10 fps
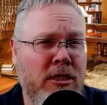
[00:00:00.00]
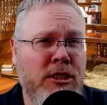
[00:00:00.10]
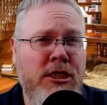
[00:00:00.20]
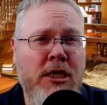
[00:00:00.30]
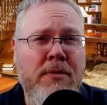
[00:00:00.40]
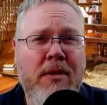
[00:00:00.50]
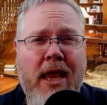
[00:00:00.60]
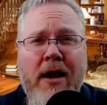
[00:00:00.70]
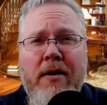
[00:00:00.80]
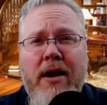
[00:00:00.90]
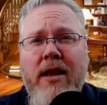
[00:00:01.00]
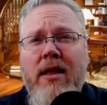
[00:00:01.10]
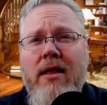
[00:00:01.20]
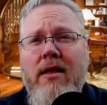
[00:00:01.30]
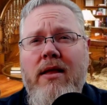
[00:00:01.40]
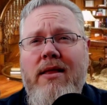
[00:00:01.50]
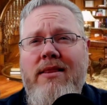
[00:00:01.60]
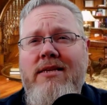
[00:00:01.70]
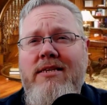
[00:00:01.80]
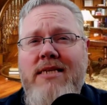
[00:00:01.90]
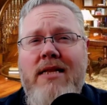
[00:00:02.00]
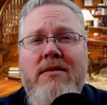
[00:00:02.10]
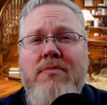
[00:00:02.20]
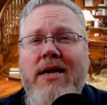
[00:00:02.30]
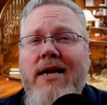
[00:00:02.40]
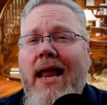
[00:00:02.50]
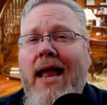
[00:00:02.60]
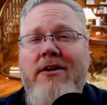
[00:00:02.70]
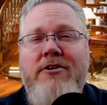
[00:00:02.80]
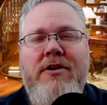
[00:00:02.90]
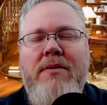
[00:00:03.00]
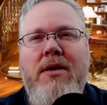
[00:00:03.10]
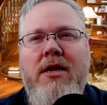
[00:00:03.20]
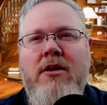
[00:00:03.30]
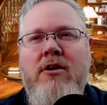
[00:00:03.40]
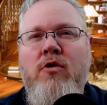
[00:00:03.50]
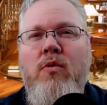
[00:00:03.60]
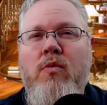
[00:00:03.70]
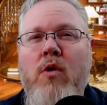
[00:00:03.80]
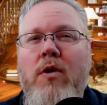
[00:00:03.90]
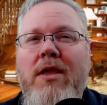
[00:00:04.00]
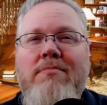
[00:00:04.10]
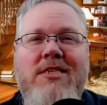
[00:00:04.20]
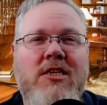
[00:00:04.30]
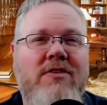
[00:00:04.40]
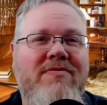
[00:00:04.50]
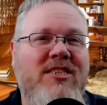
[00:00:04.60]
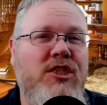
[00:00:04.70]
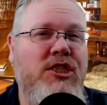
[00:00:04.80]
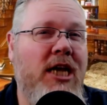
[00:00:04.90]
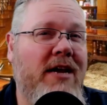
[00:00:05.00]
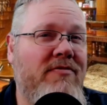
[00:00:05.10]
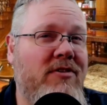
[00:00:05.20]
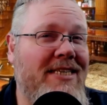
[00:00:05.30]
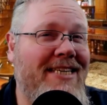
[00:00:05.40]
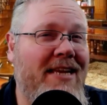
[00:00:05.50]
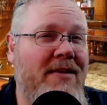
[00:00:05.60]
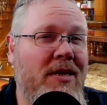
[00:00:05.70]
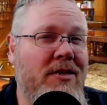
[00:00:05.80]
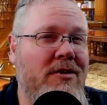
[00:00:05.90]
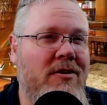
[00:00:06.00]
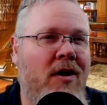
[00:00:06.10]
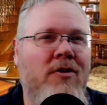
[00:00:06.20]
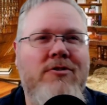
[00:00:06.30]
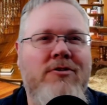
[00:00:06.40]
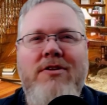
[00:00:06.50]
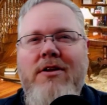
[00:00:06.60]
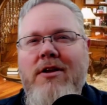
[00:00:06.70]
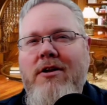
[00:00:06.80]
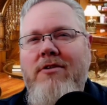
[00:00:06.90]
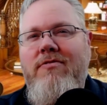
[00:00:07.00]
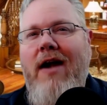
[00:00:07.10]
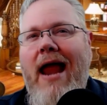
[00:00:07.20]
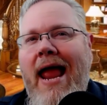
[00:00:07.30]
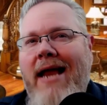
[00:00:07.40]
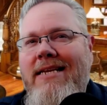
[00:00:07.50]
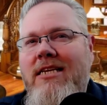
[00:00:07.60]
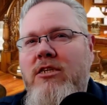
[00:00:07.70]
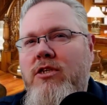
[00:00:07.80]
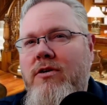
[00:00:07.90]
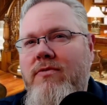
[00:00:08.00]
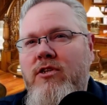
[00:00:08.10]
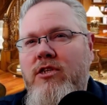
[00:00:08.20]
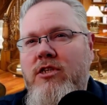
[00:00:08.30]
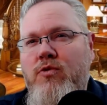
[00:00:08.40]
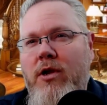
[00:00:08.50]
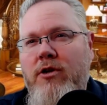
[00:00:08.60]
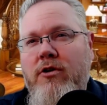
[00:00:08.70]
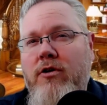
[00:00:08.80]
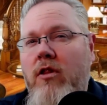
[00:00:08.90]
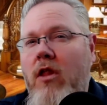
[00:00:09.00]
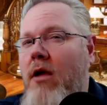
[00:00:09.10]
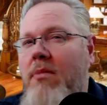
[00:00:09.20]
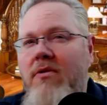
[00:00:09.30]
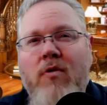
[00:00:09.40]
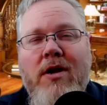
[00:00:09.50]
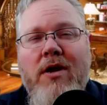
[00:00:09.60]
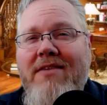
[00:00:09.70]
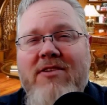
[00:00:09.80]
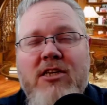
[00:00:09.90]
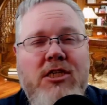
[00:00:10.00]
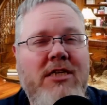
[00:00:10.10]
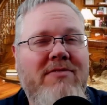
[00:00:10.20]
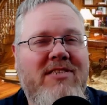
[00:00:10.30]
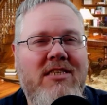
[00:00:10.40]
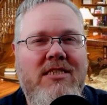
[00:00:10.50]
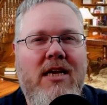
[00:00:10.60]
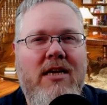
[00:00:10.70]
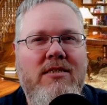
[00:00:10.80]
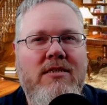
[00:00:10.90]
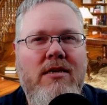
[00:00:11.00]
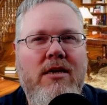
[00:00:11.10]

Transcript: Jim Carrey, the celebrated actor and comedian who wrote himself a check for $10 million for acting services rendered long before he even achieved success.